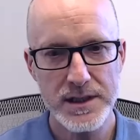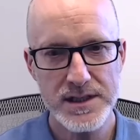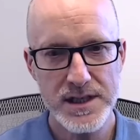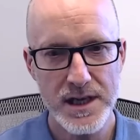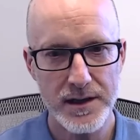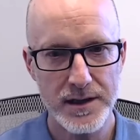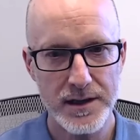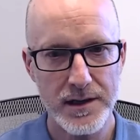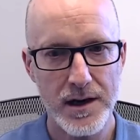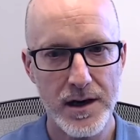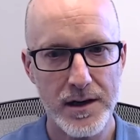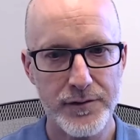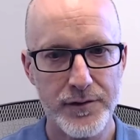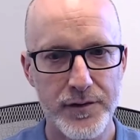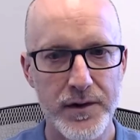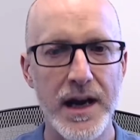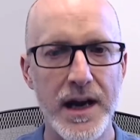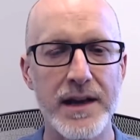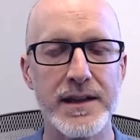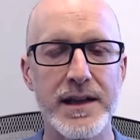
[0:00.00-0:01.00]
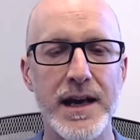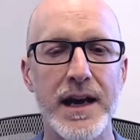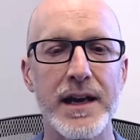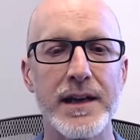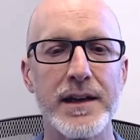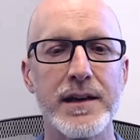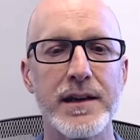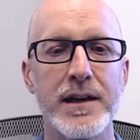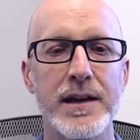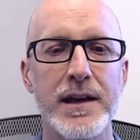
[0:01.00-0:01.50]
selling off. And
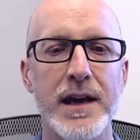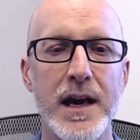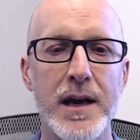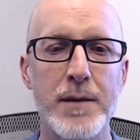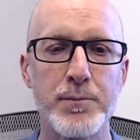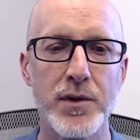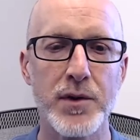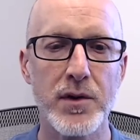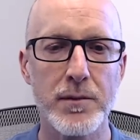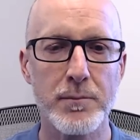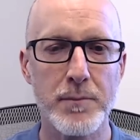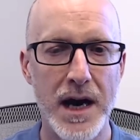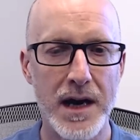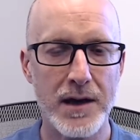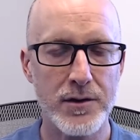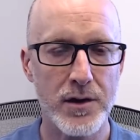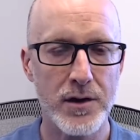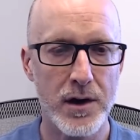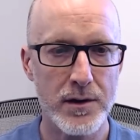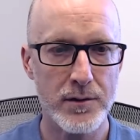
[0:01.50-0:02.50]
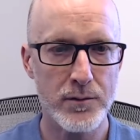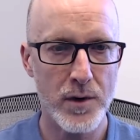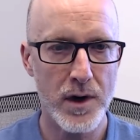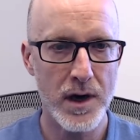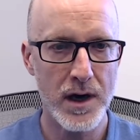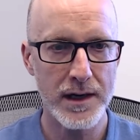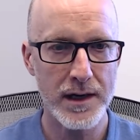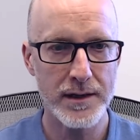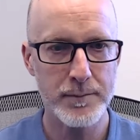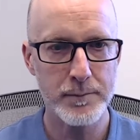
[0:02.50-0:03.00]
then in April, Macron
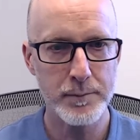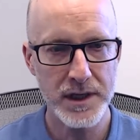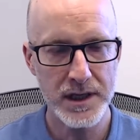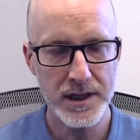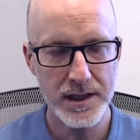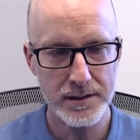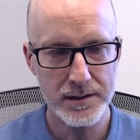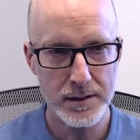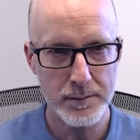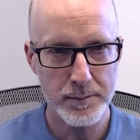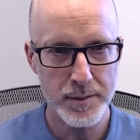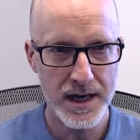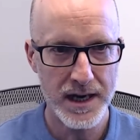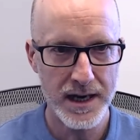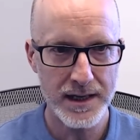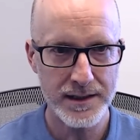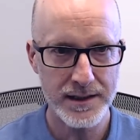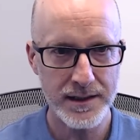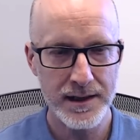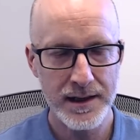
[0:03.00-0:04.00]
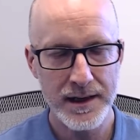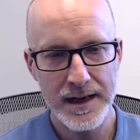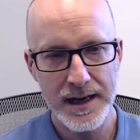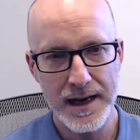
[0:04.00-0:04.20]
won, beating Le Pen,